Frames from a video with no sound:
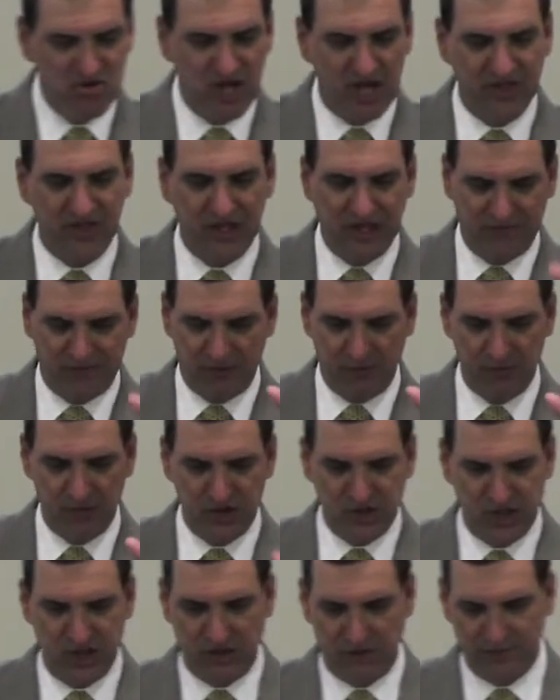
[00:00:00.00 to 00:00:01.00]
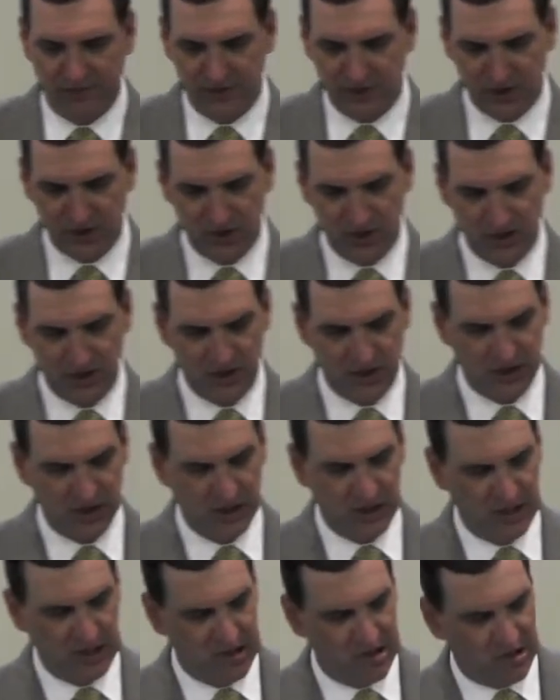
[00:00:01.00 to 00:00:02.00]
nothing from selfishness
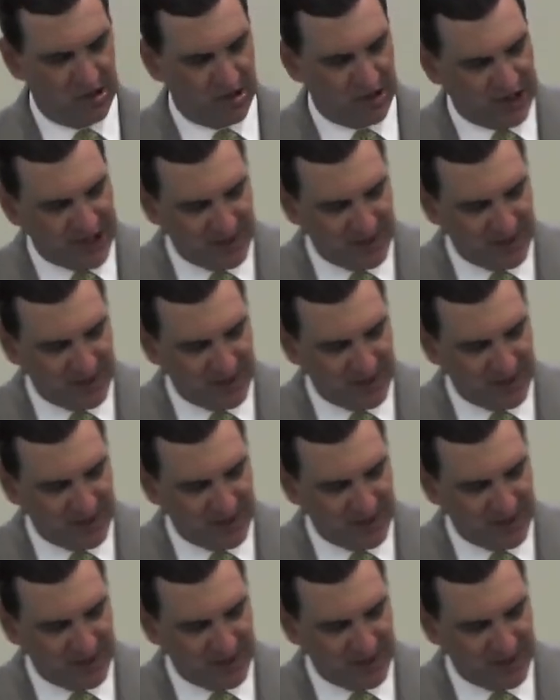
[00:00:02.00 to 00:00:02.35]
or